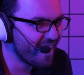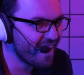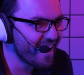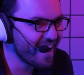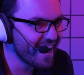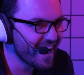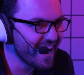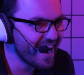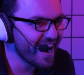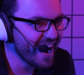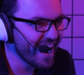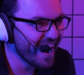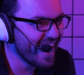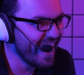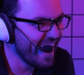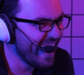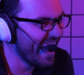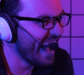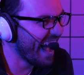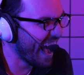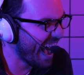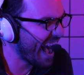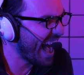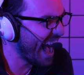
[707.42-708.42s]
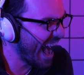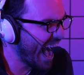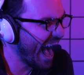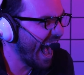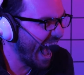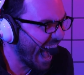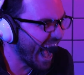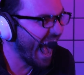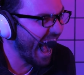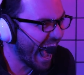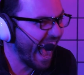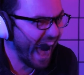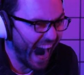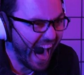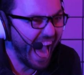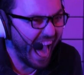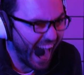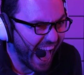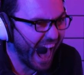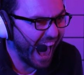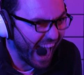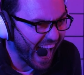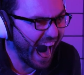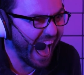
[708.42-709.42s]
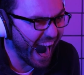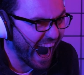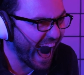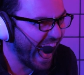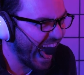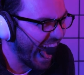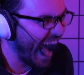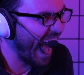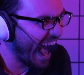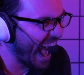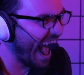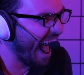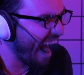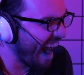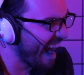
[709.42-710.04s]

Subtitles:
business and not some corporation trying to steal